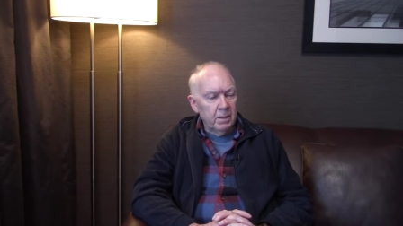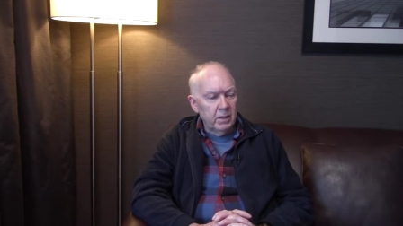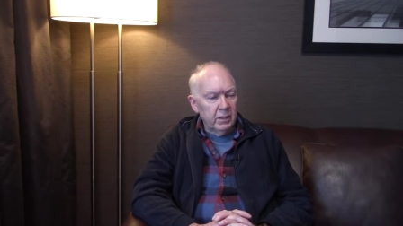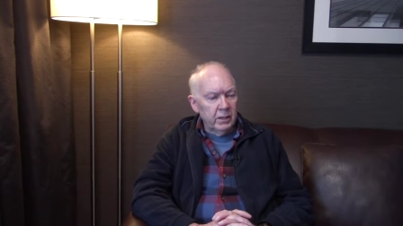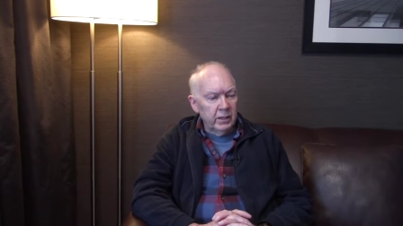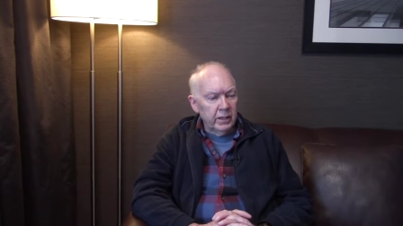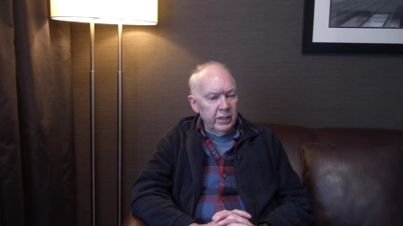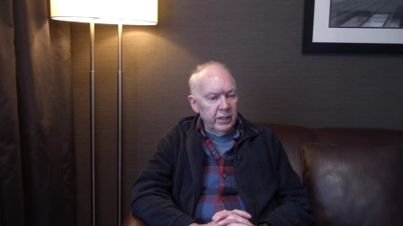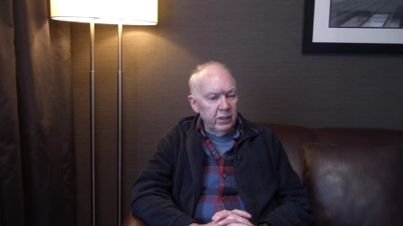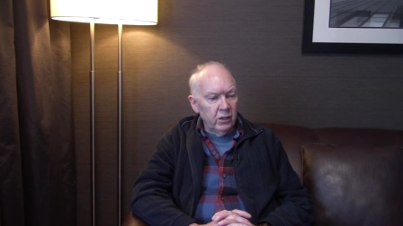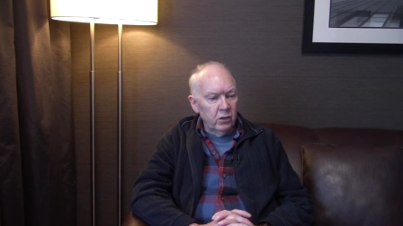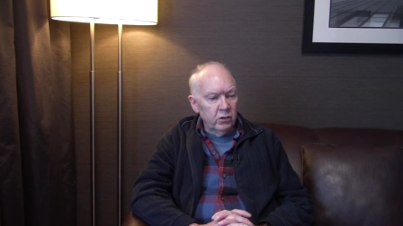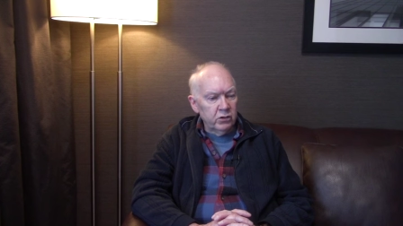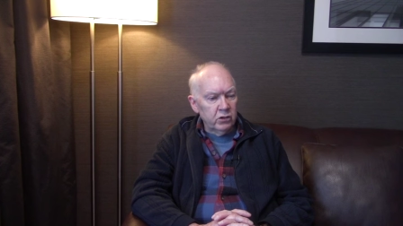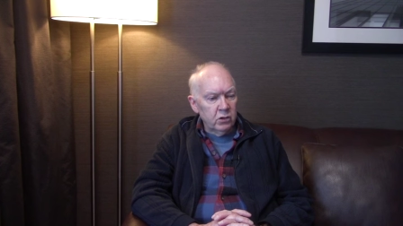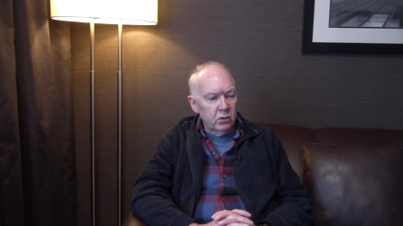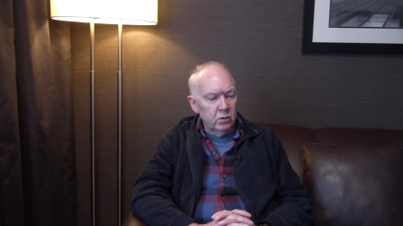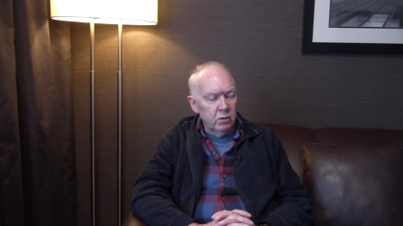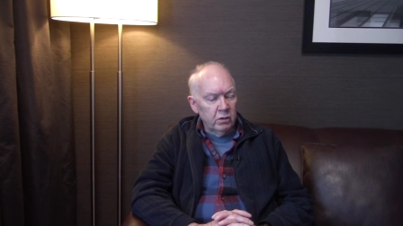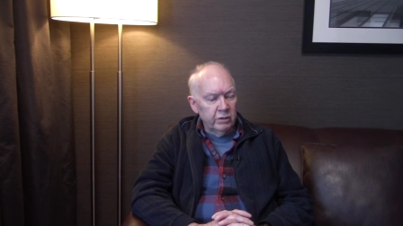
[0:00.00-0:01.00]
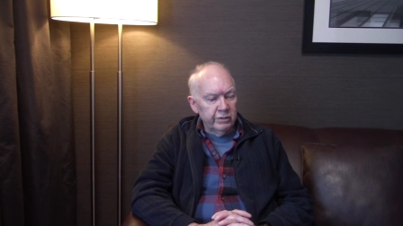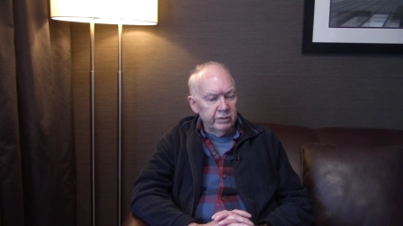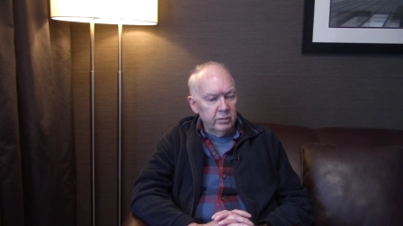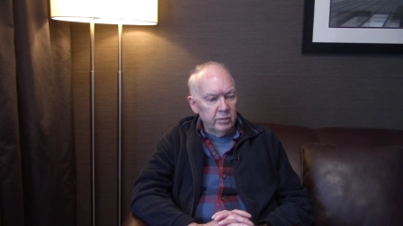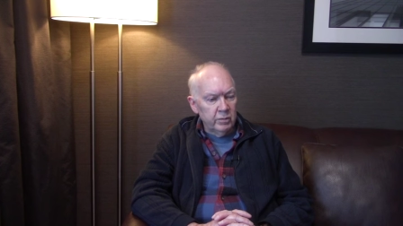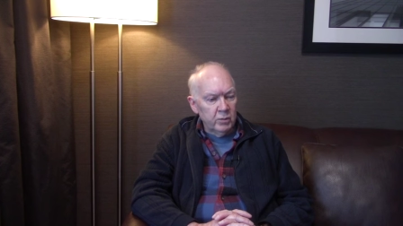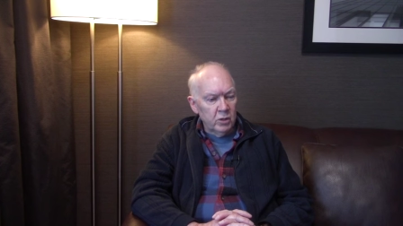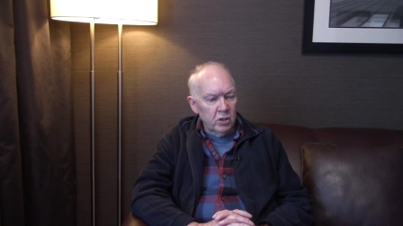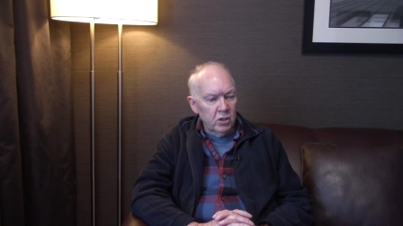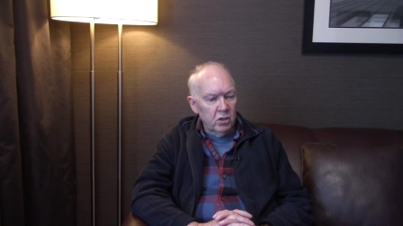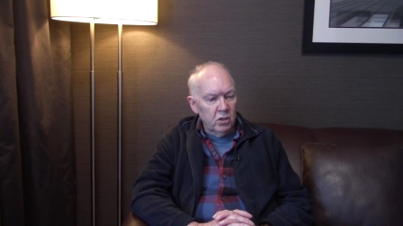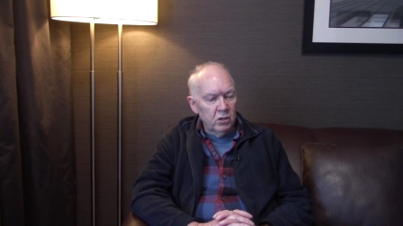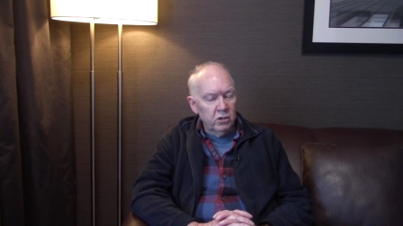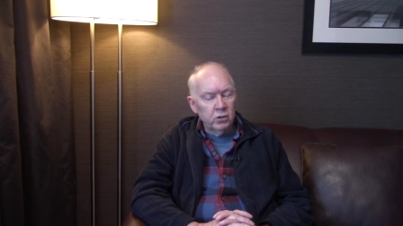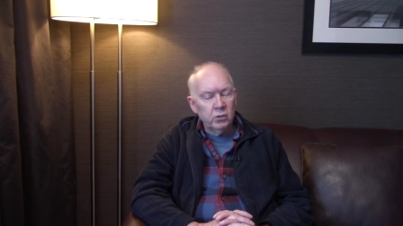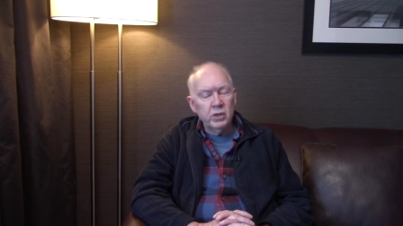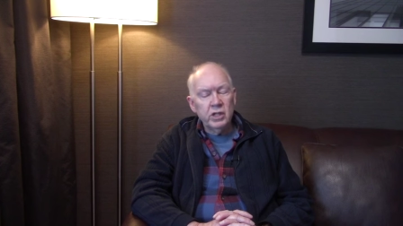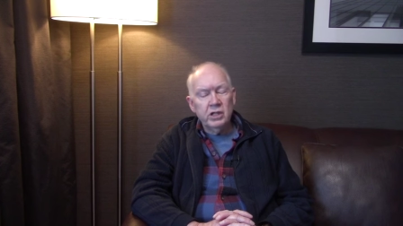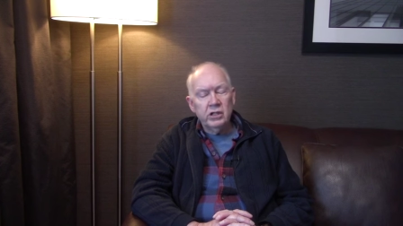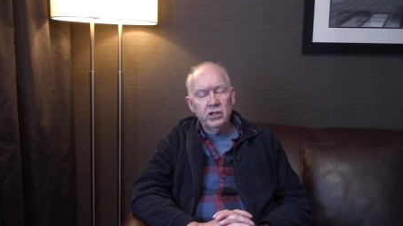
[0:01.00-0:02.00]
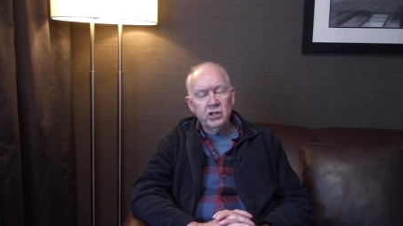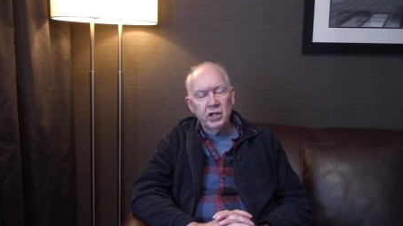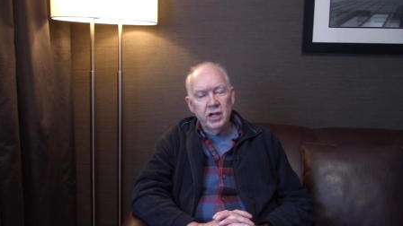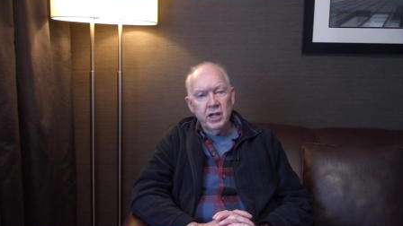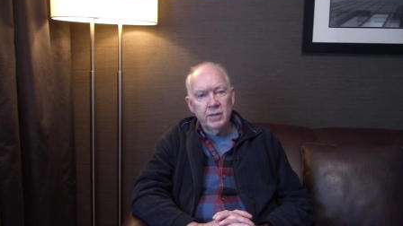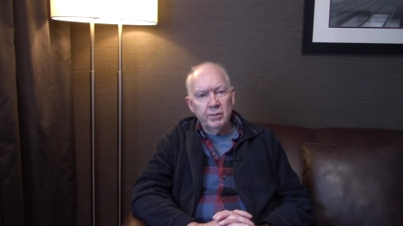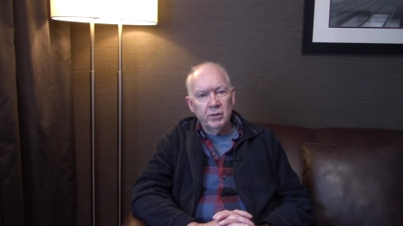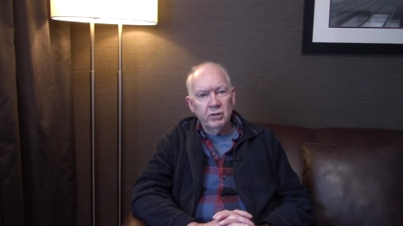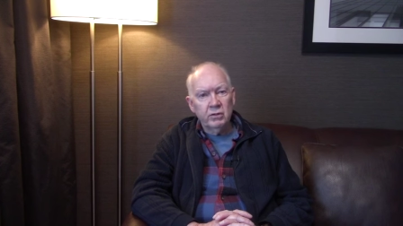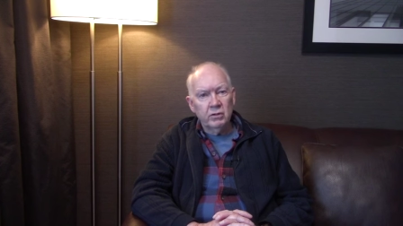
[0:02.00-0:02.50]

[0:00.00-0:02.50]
I also quoted from a book called The Re-Enchantment